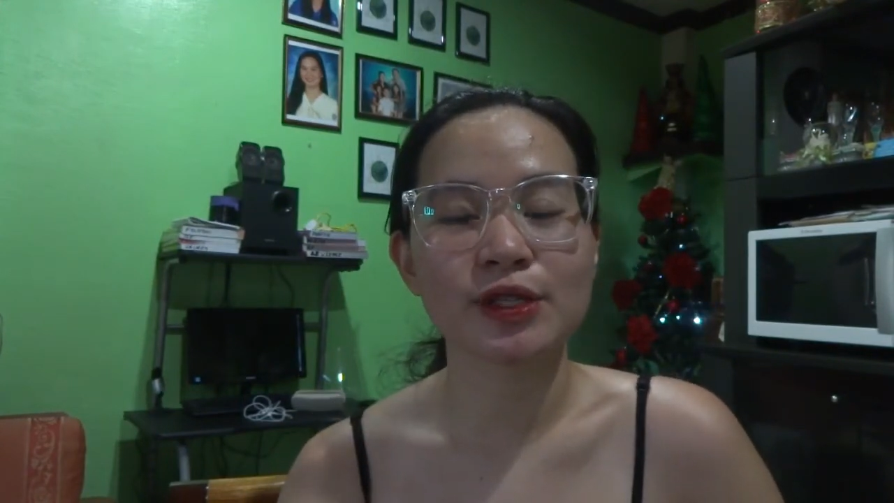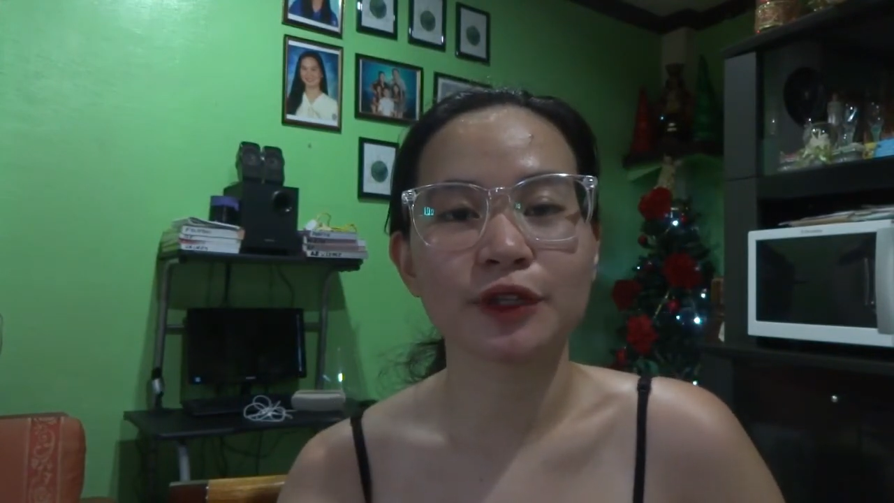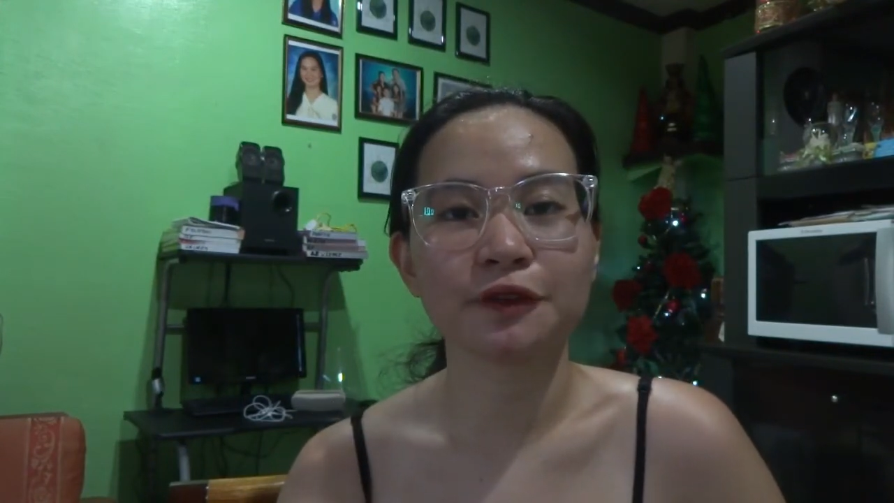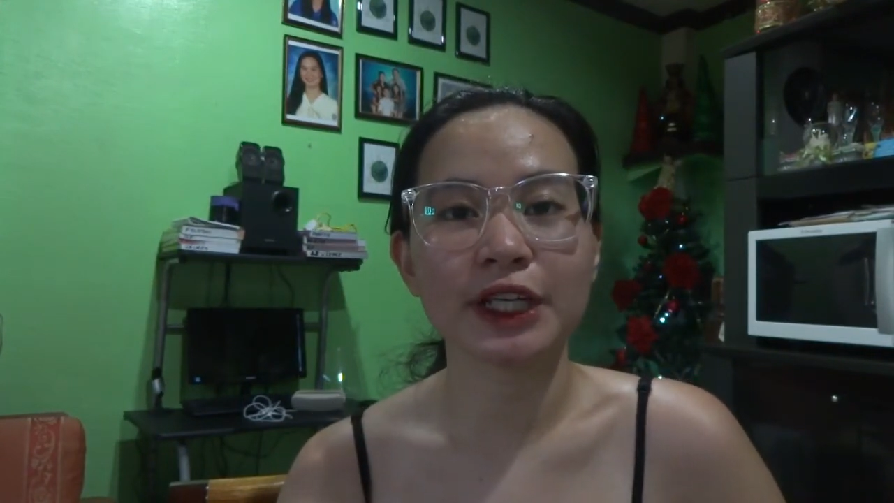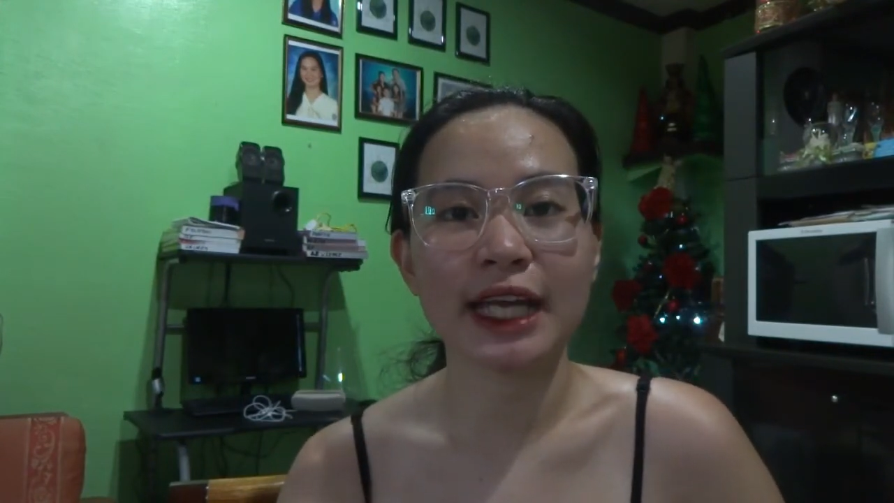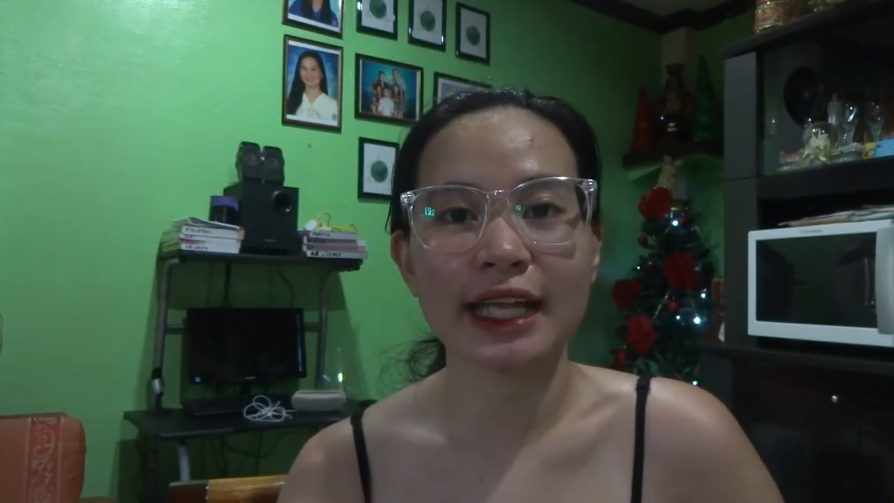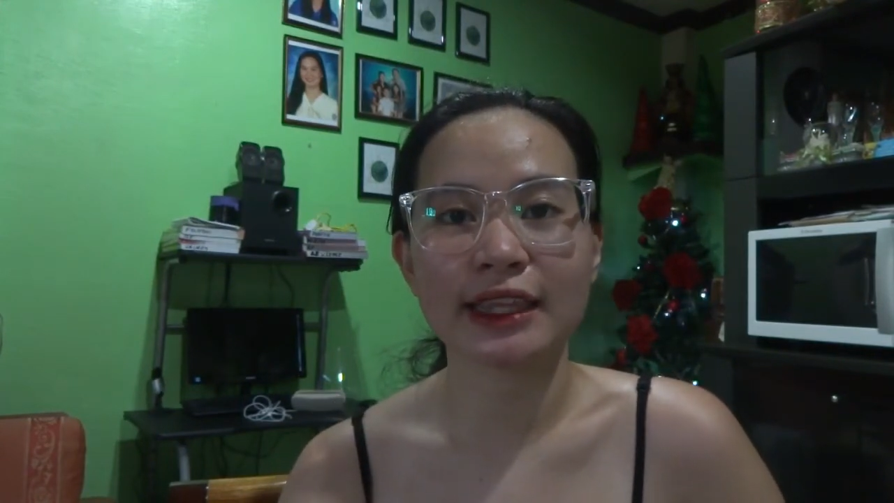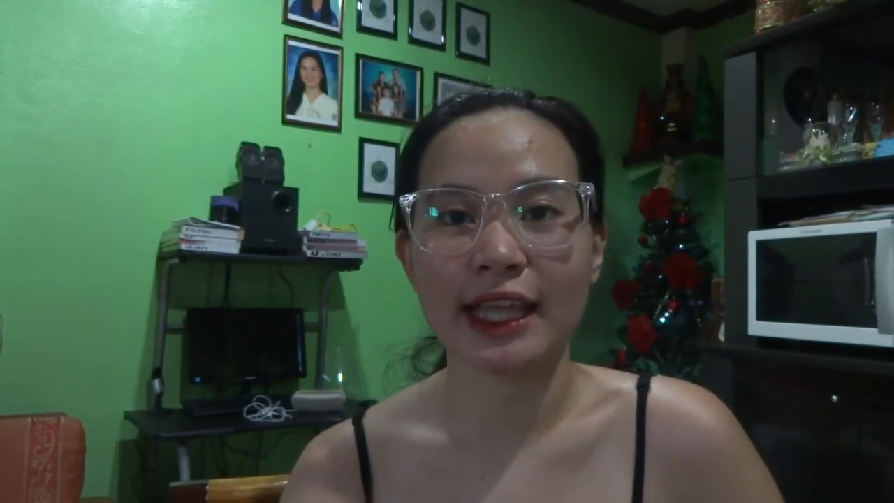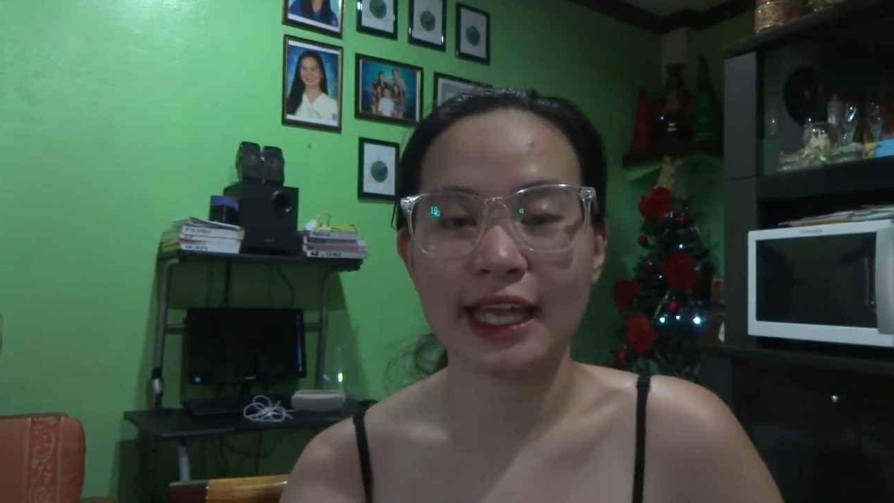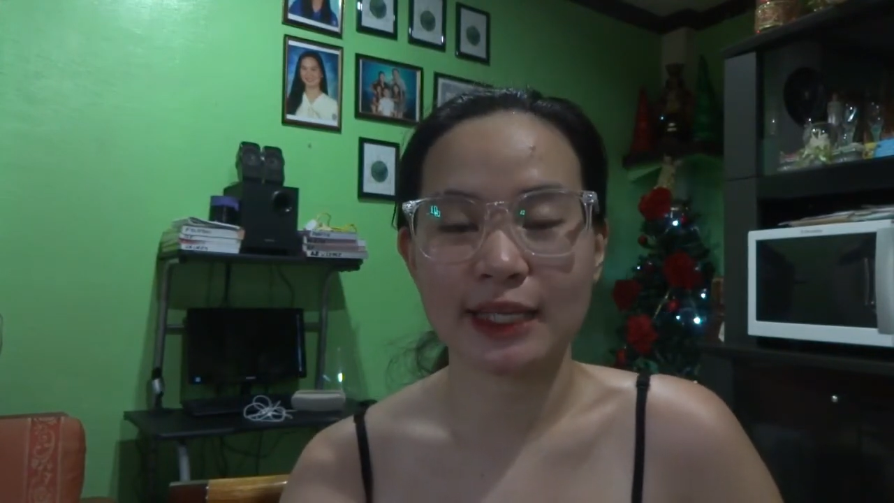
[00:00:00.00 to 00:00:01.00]
Don't forget
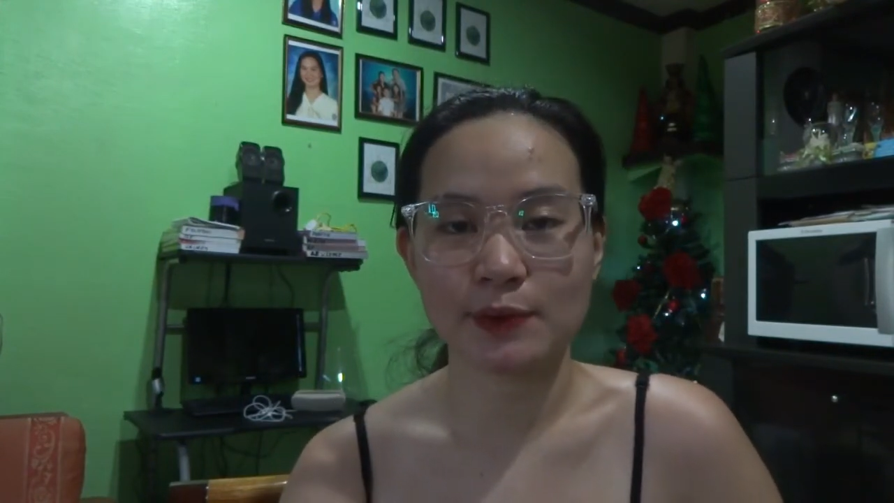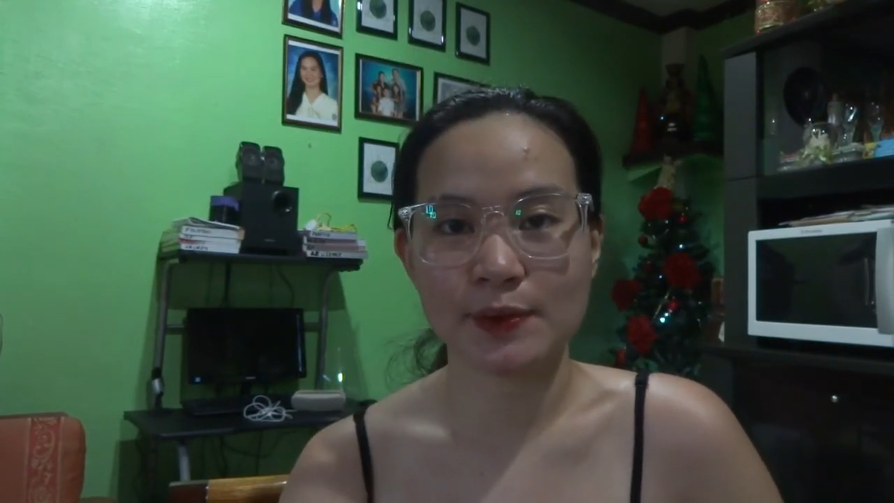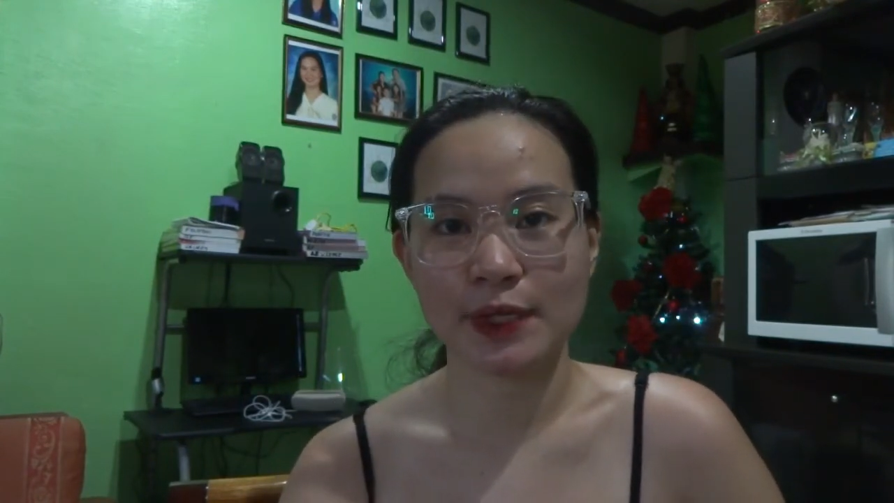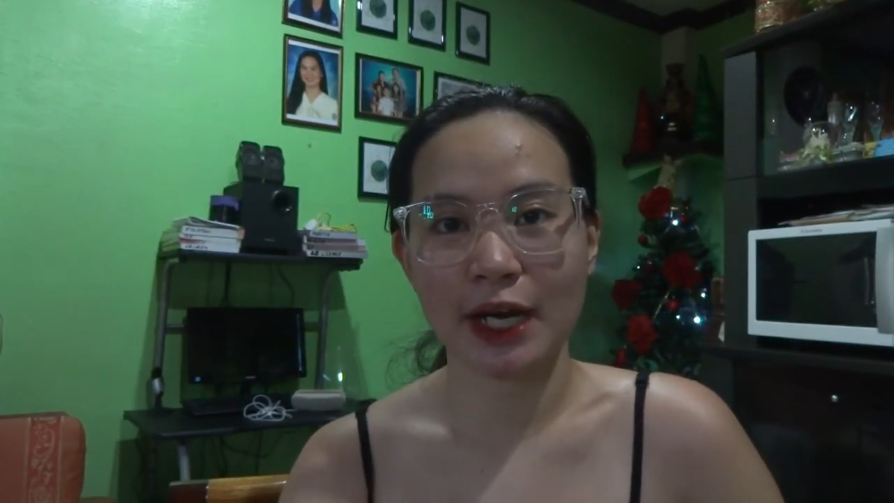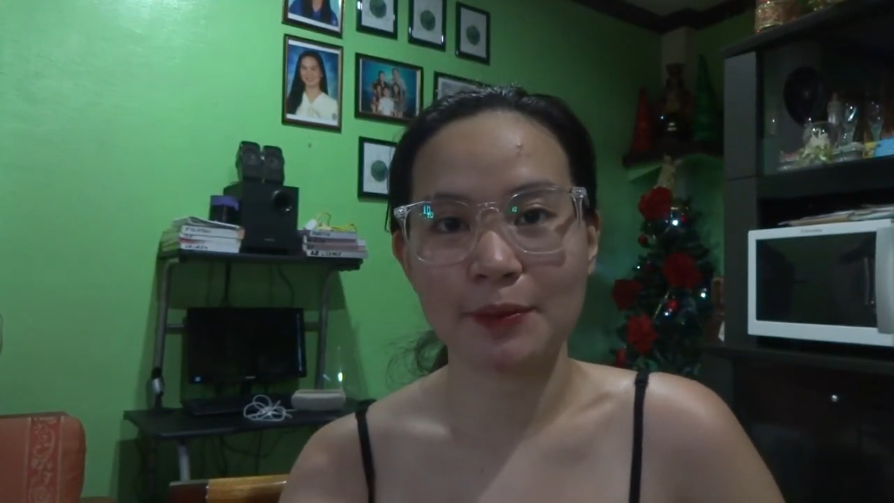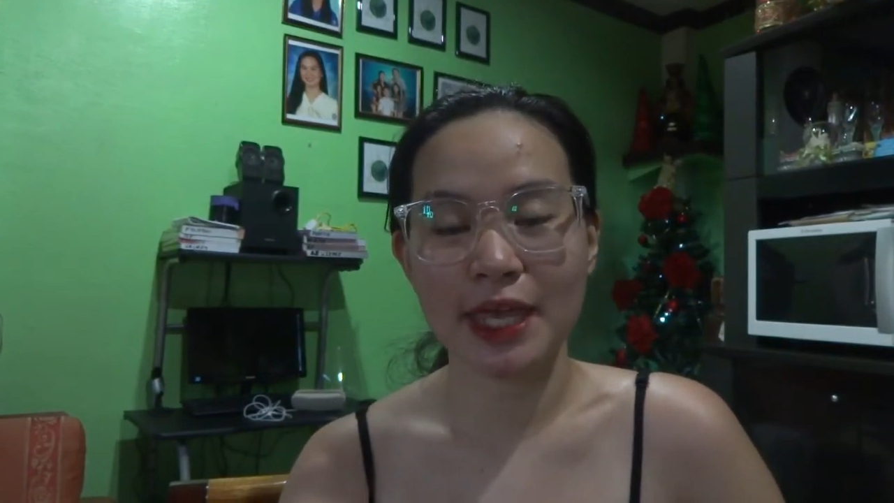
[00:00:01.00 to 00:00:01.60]
to like and subscribe